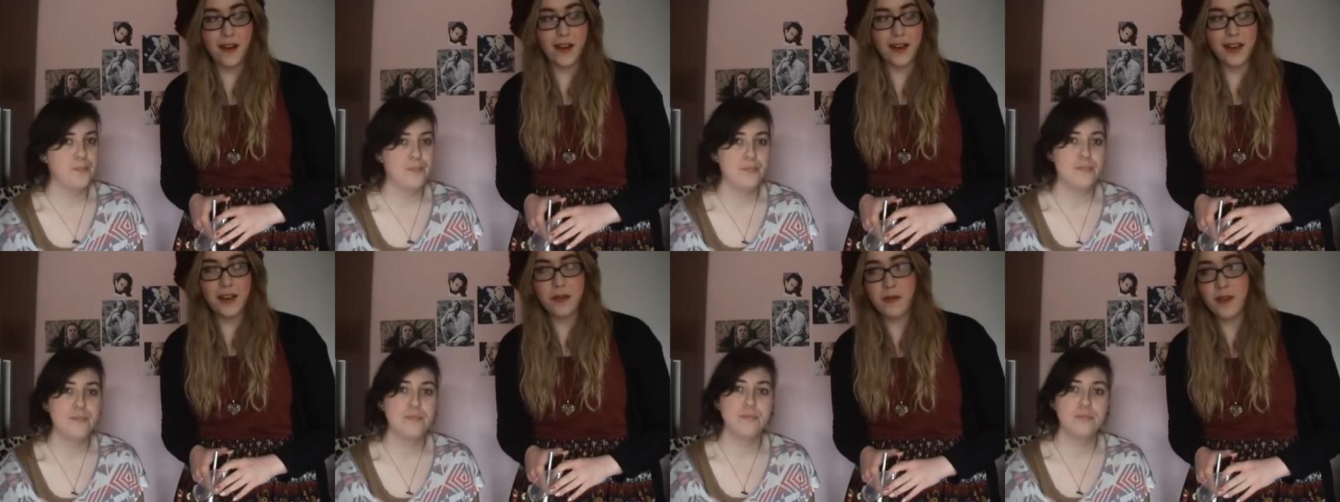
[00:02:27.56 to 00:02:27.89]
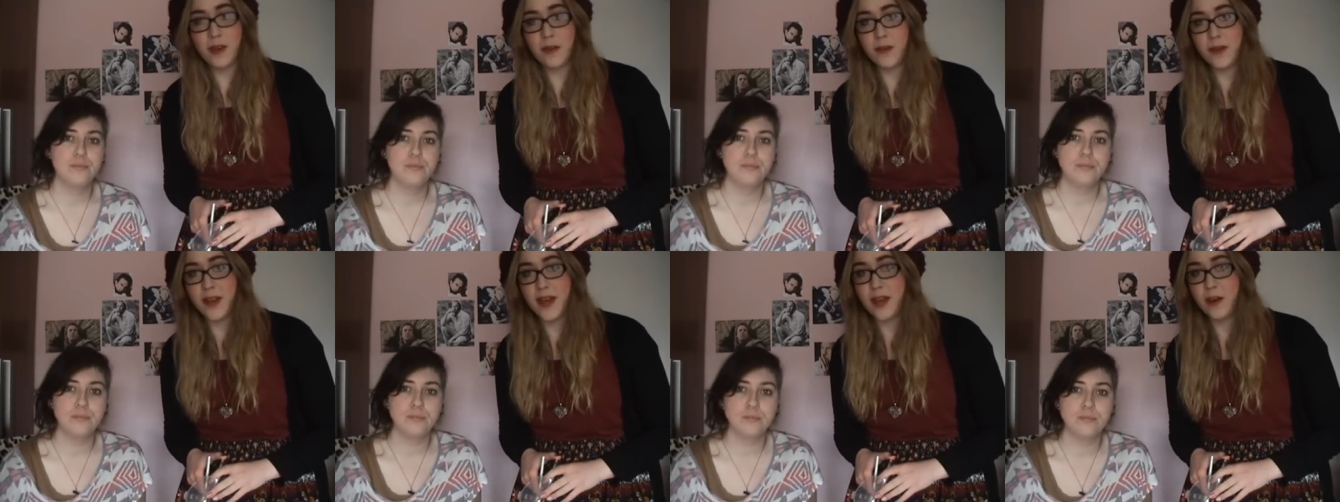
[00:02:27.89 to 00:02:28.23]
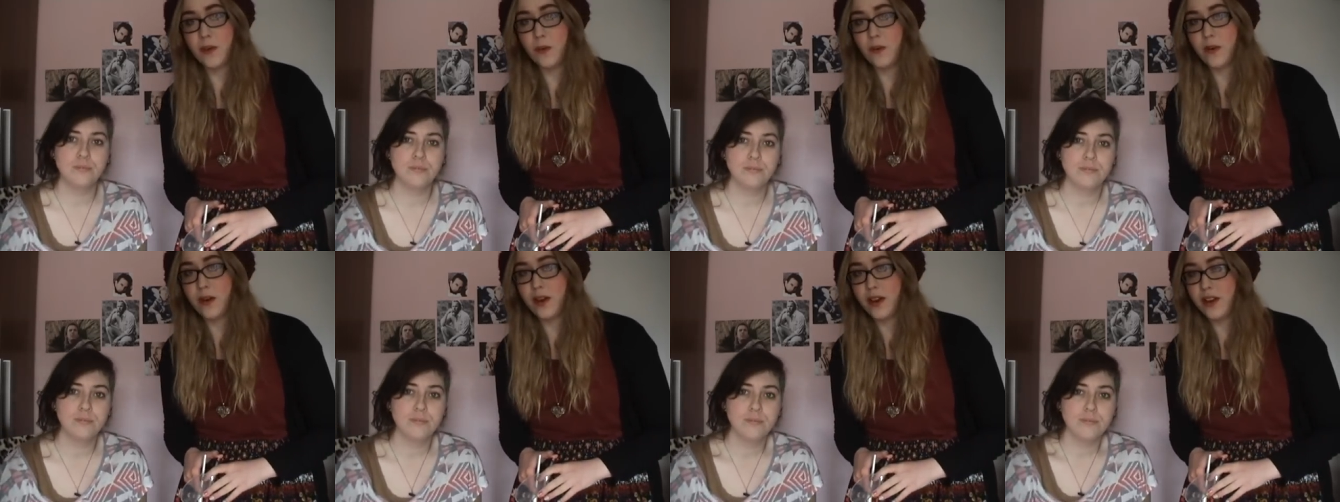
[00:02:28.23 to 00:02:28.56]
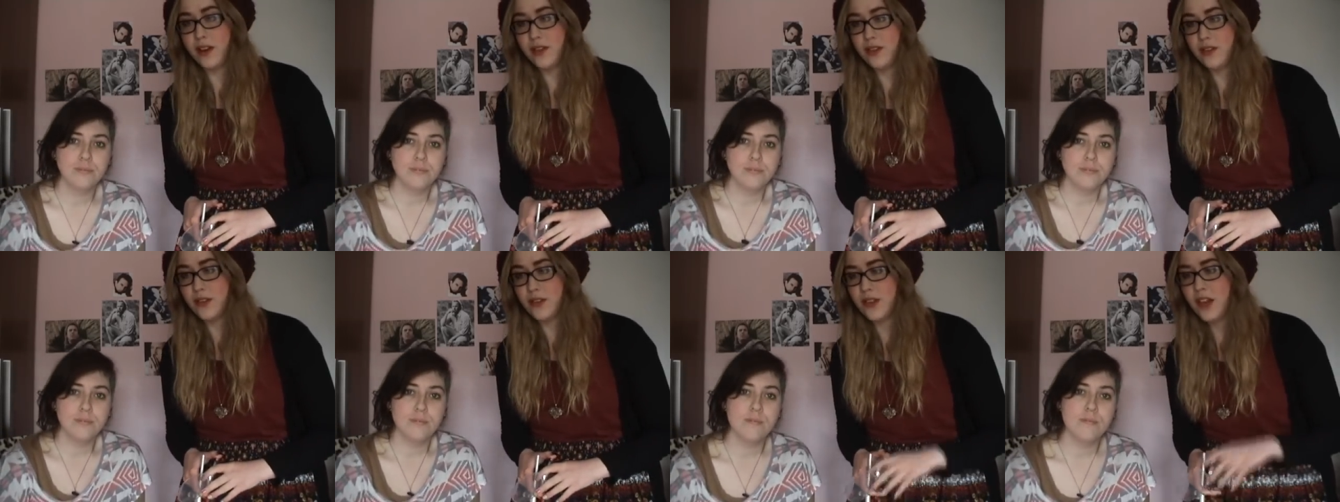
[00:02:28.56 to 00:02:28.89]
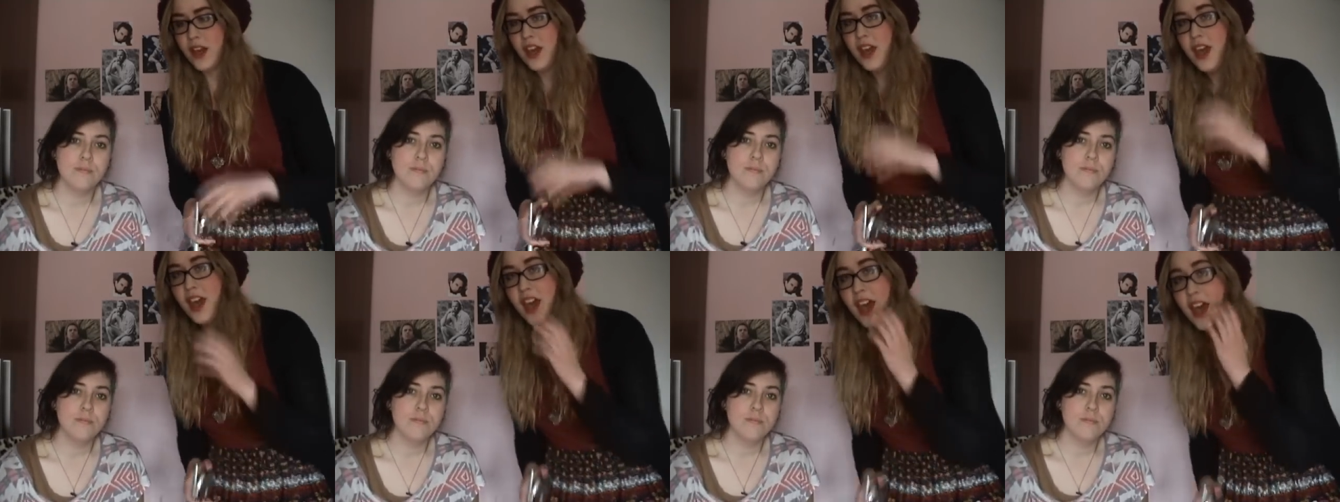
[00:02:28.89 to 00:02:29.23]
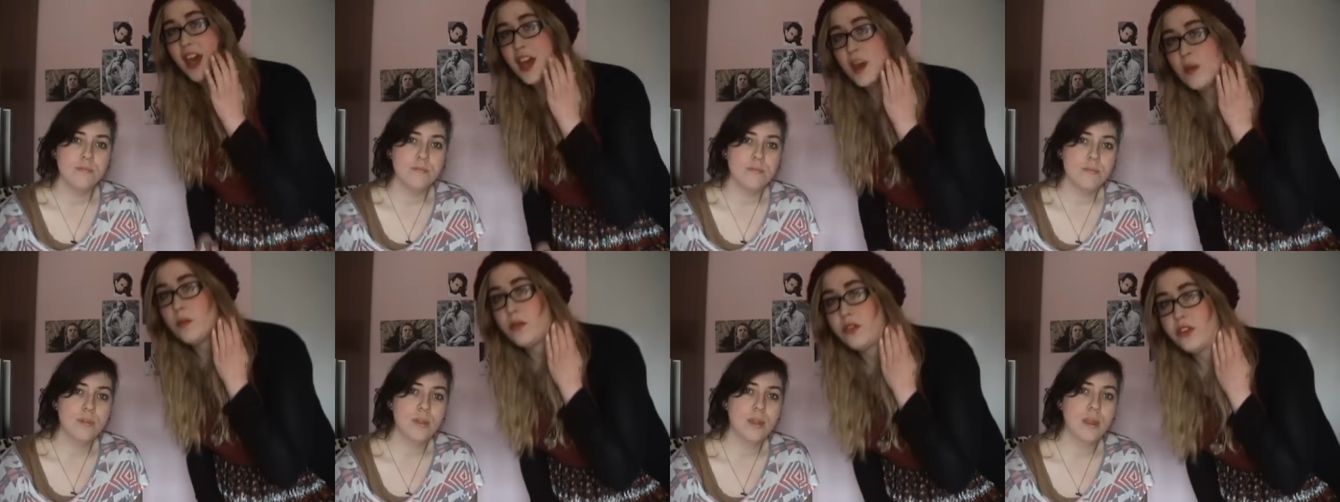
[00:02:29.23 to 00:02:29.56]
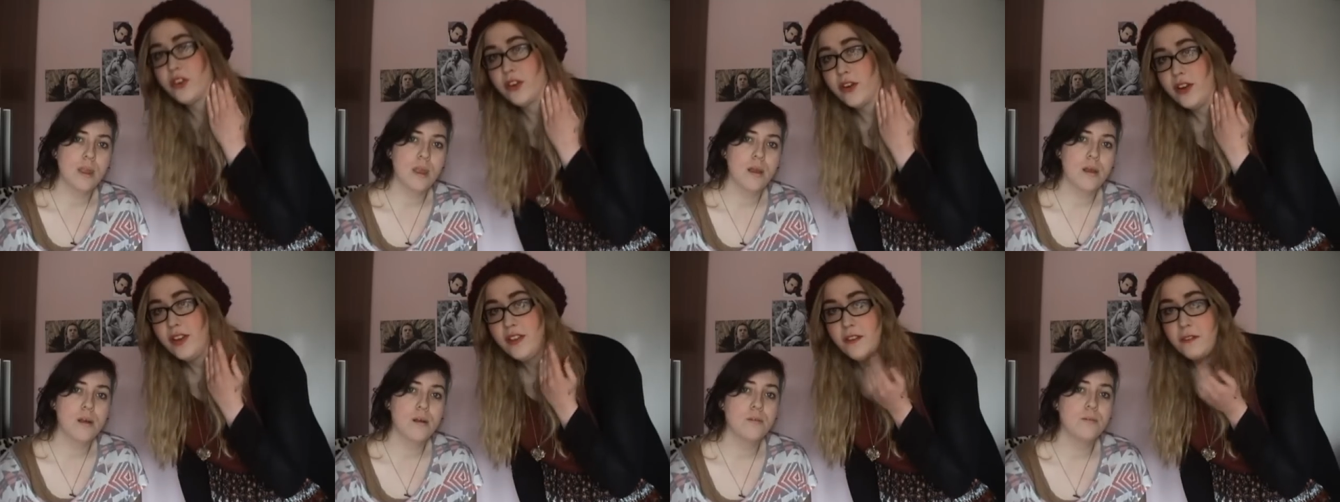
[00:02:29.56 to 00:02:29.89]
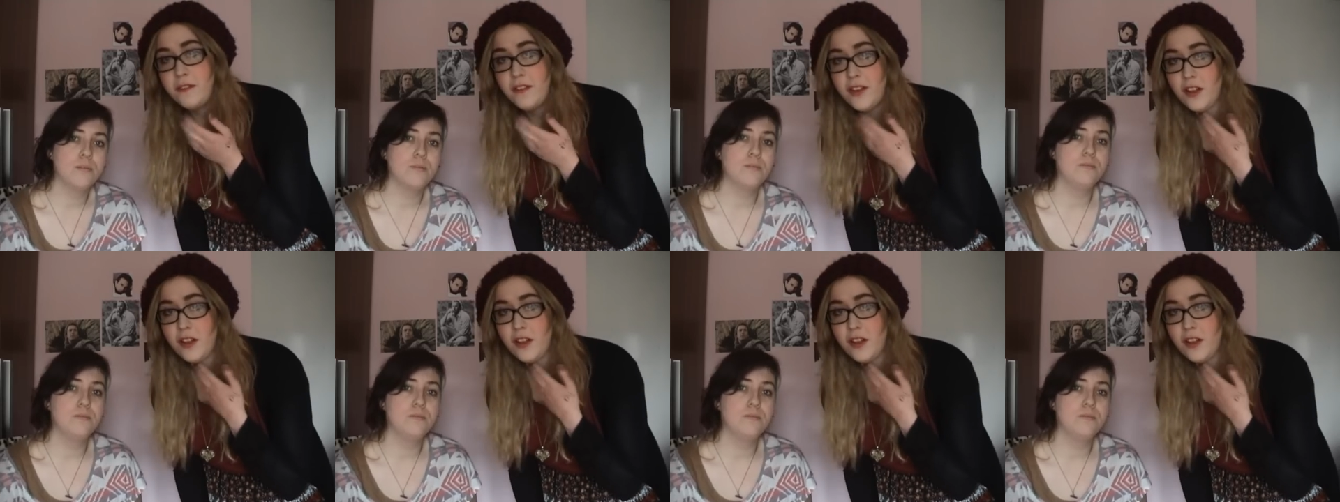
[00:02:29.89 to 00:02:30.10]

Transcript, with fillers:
Speaker 1: I found out was, um, during the